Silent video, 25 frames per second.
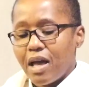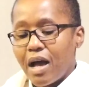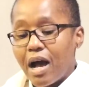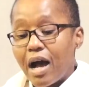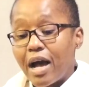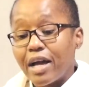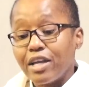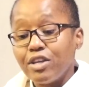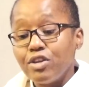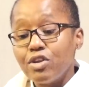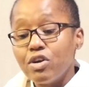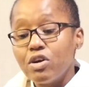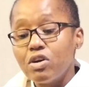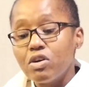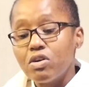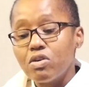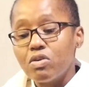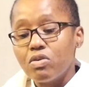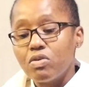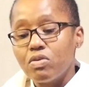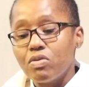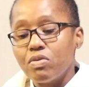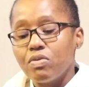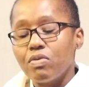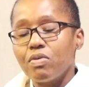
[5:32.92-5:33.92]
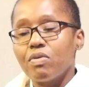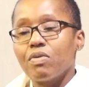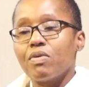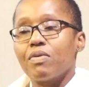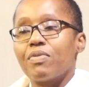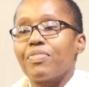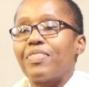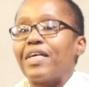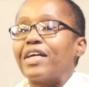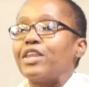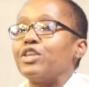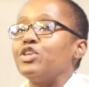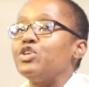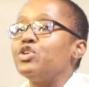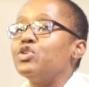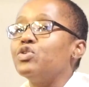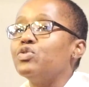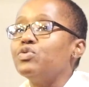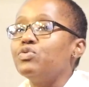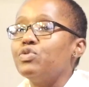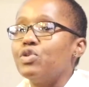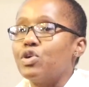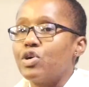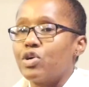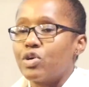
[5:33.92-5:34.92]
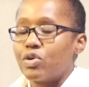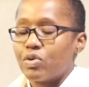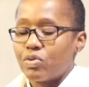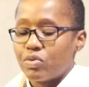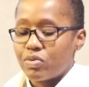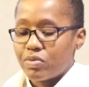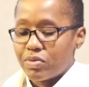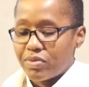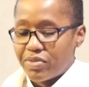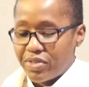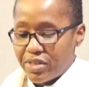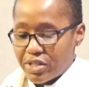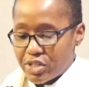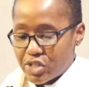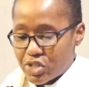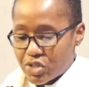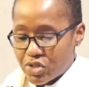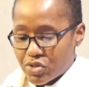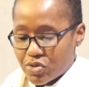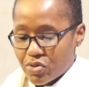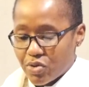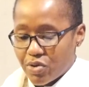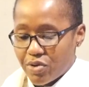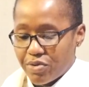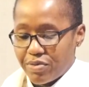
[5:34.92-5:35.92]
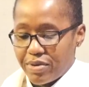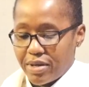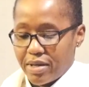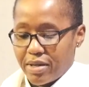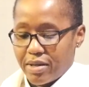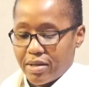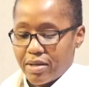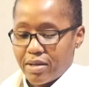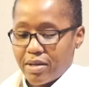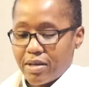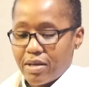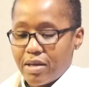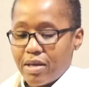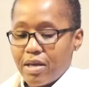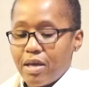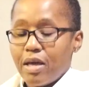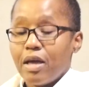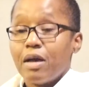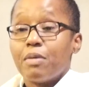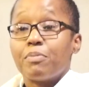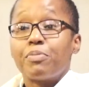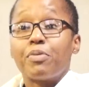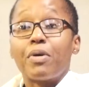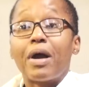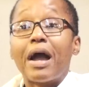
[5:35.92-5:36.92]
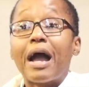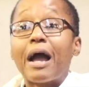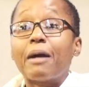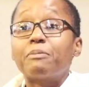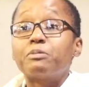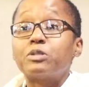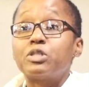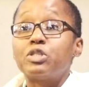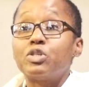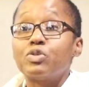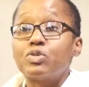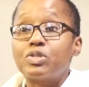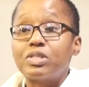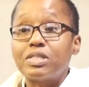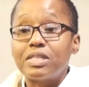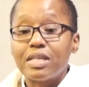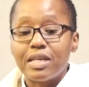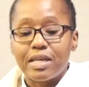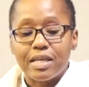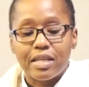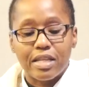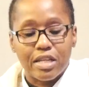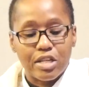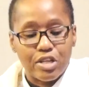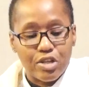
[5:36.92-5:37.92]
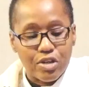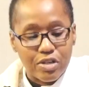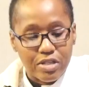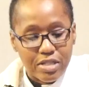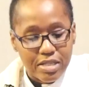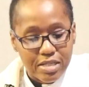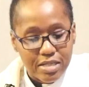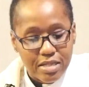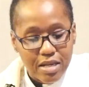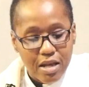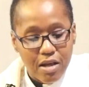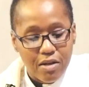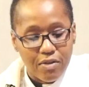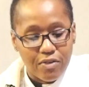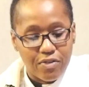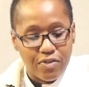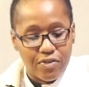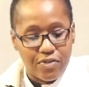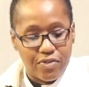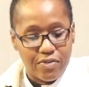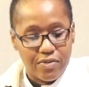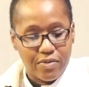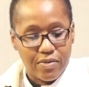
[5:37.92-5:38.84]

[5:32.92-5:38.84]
I know that you know this story. Perhaps you see it in yourself.